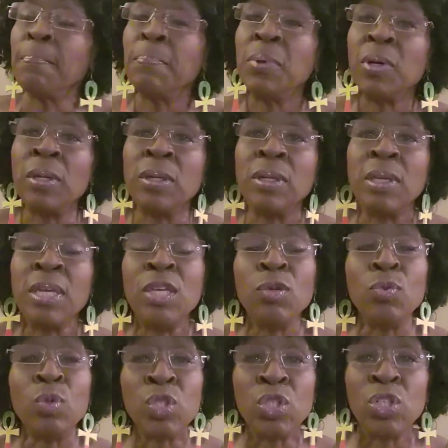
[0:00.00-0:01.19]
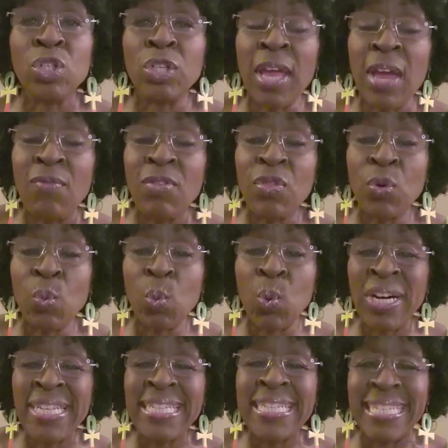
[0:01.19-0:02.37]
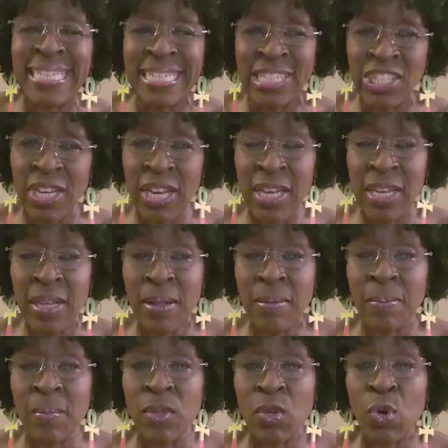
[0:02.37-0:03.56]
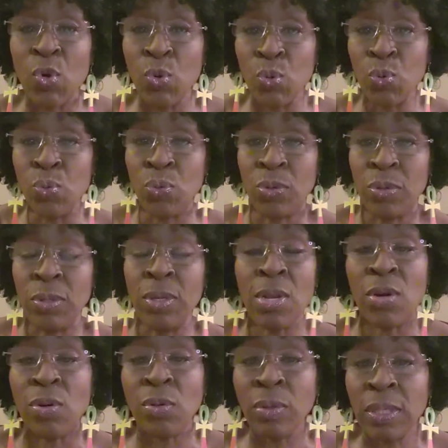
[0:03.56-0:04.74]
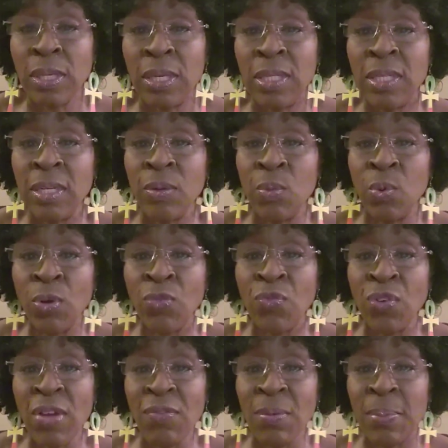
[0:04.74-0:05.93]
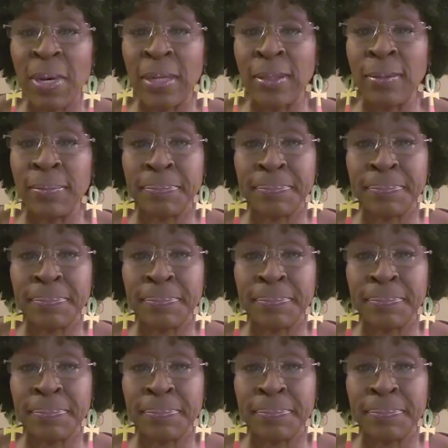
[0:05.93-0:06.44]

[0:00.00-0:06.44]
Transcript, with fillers: but it was good having the one DJ who, you know, did worked for everybody.